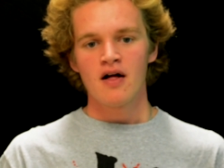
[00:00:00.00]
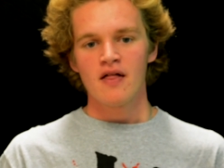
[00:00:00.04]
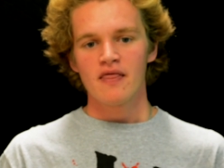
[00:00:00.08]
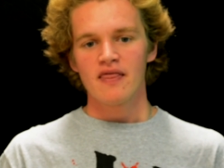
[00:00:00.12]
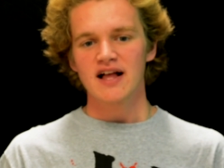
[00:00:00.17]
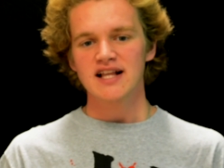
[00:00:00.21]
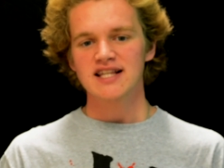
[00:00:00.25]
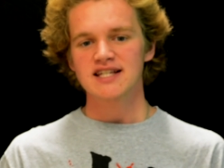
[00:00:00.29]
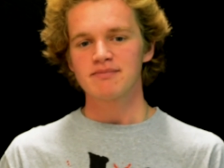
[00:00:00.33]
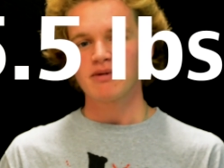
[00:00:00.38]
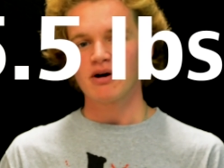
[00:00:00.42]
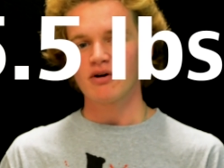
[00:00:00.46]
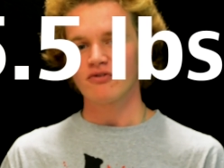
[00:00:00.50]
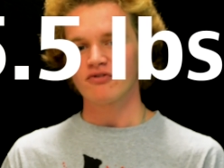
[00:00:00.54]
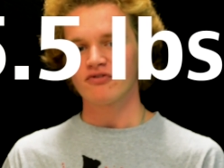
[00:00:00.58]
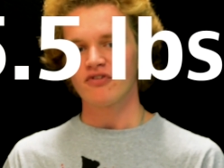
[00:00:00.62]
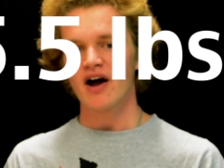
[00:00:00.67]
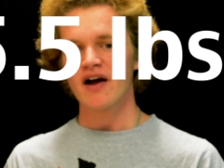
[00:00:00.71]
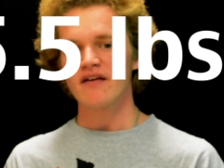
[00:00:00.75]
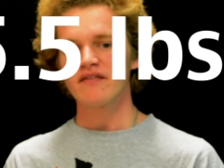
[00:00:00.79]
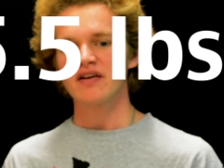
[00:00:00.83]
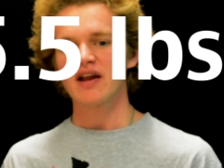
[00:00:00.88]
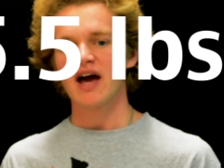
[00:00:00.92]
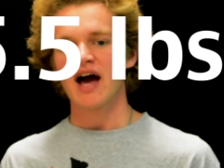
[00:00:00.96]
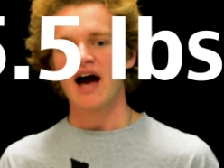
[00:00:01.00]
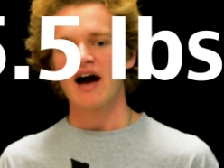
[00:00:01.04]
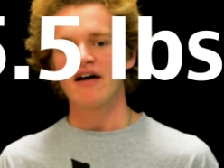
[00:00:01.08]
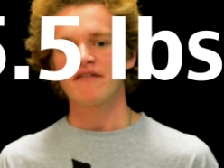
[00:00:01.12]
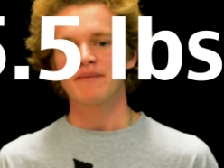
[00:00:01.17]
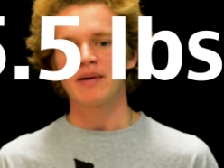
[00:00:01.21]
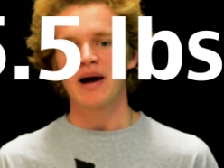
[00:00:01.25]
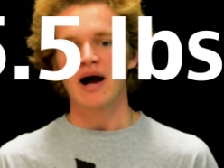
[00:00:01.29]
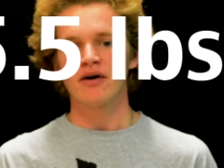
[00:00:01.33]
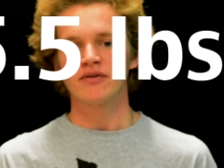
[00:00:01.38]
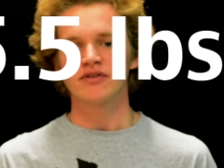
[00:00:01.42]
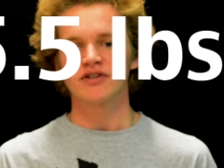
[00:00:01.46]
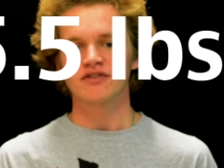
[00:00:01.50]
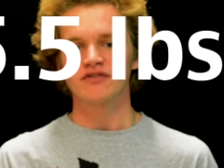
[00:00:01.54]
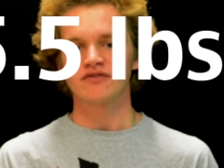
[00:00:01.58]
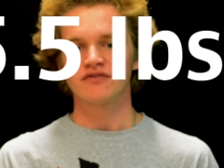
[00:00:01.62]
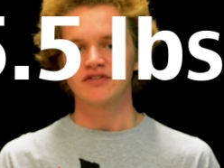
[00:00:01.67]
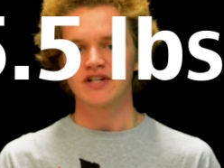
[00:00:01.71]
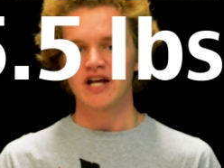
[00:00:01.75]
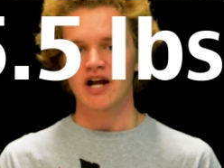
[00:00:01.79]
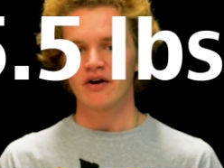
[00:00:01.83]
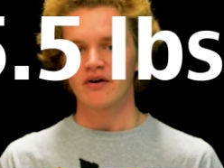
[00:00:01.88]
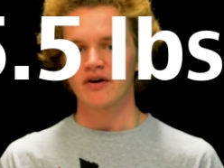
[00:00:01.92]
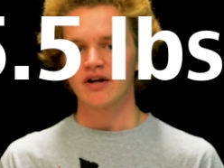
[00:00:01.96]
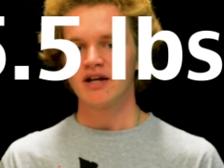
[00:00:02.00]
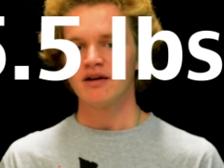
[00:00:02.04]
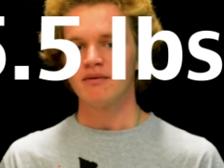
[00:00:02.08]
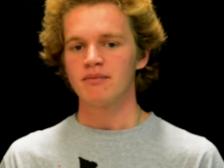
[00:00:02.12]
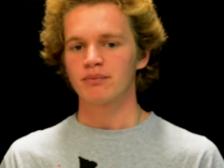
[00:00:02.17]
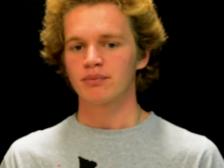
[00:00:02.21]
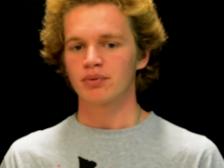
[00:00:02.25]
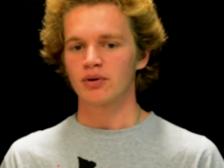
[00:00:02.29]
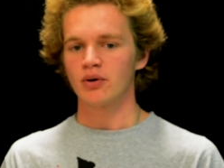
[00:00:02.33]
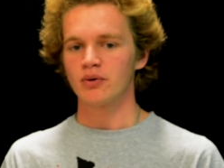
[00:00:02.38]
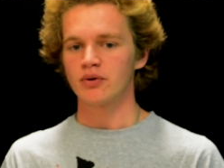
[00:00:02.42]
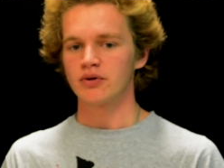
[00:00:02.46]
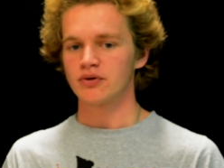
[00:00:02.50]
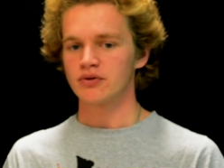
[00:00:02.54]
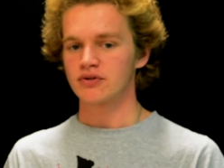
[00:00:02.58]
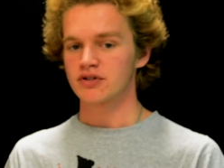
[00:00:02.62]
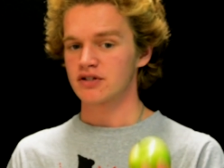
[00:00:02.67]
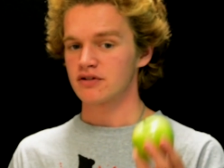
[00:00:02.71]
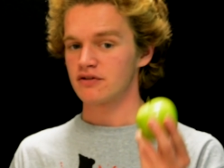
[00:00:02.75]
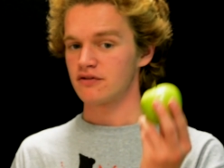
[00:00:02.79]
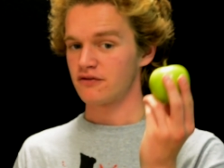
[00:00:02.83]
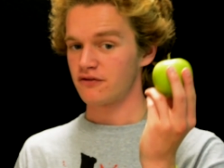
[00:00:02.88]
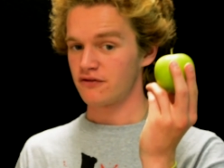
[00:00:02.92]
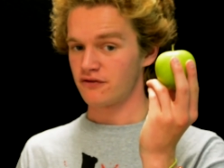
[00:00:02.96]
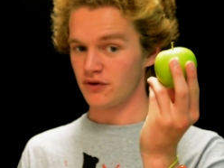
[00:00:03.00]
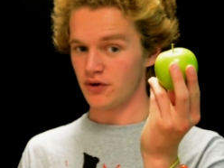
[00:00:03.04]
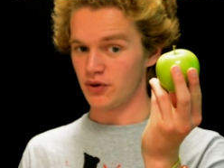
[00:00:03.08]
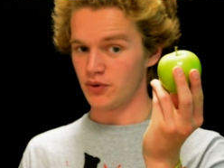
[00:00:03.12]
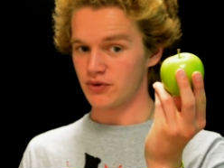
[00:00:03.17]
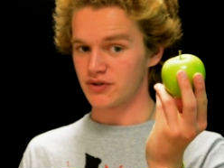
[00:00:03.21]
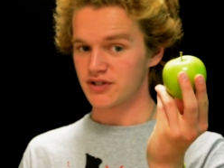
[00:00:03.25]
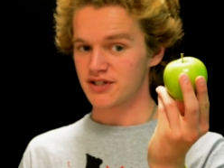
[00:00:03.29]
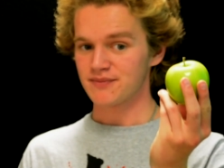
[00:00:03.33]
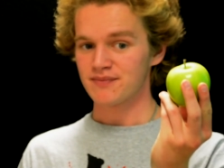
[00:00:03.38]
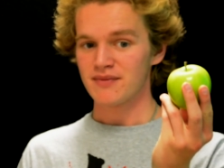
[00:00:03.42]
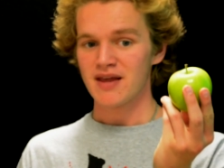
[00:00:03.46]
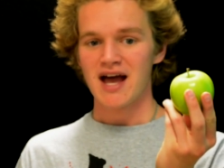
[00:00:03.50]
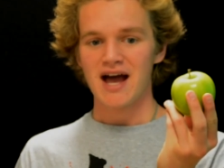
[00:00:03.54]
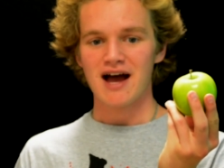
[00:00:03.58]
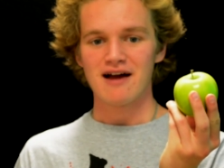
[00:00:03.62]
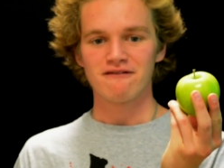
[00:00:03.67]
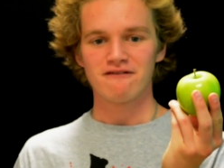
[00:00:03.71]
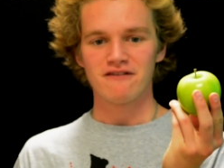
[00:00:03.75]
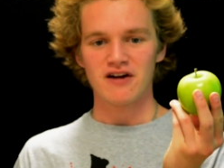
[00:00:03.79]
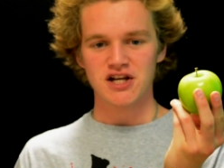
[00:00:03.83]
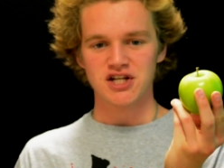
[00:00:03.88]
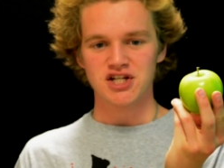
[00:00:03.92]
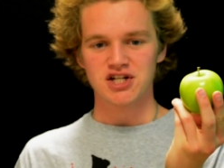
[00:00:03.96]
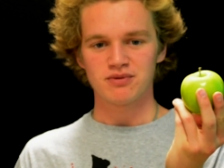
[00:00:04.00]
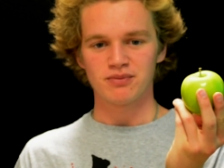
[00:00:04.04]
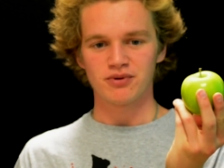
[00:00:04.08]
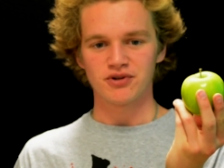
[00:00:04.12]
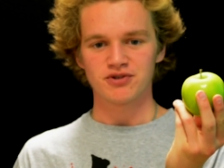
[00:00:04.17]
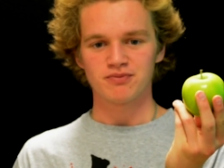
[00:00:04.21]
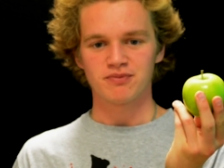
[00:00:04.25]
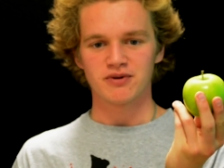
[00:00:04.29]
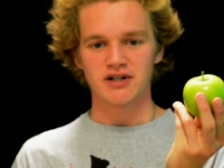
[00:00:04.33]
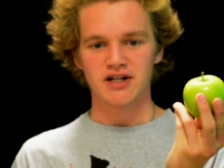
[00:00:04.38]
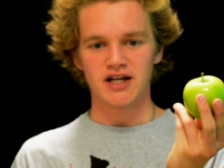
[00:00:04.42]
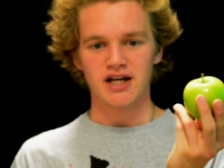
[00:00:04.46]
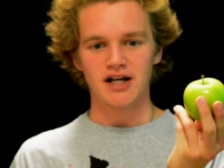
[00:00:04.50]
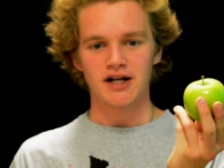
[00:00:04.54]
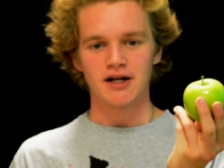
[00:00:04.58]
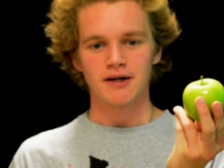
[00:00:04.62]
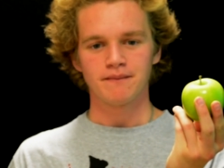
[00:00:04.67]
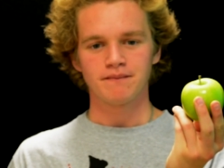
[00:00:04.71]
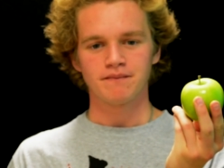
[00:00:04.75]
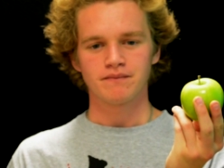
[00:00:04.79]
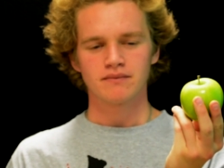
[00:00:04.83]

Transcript: That's about 5.5 pounds of dairy, produce, fruits, and vegetables per day.